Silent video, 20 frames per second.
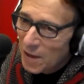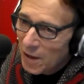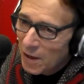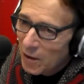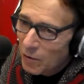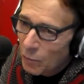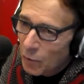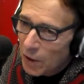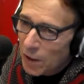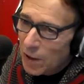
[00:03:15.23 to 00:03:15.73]

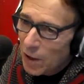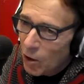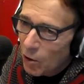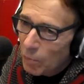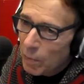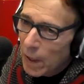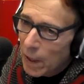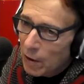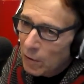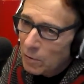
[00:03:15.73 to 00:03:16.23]
and we can
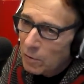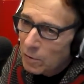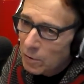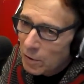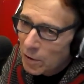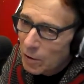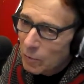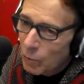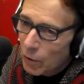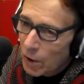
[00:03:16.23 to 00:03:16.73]
help out
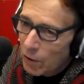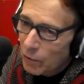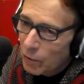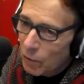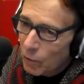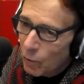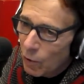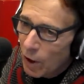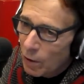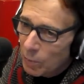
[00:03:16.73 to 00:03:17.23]
in
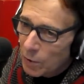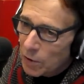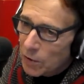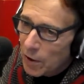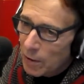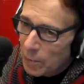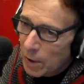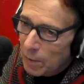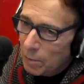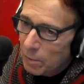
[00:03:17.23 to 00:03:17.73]
whatever requirements
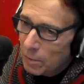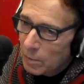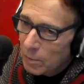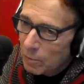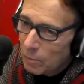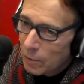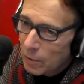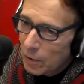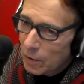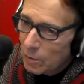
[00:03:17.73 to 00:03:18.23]
they
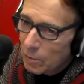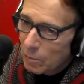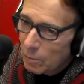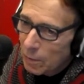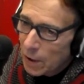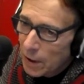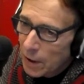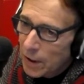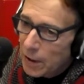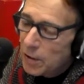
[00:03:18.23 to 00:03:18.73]

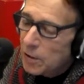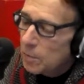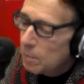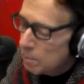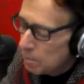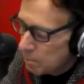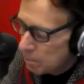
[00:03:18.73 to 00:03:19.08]
may need.